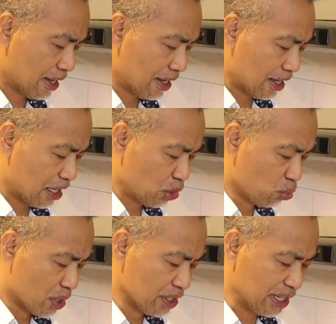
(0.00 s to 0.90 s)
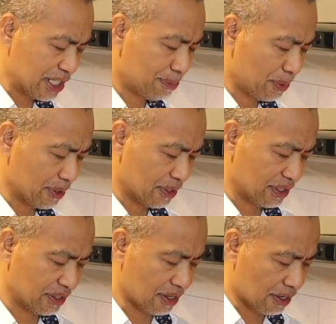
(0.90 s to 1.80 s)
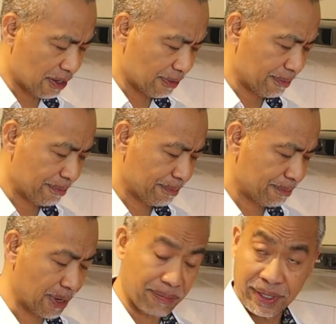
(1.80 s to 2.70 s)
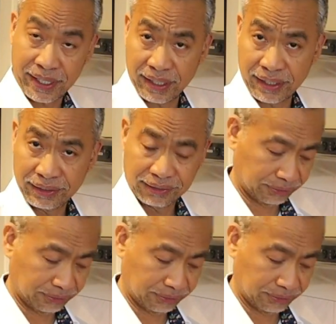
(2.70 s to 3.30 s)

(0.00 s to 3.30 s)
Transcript: And 1 teaspoon of paprika.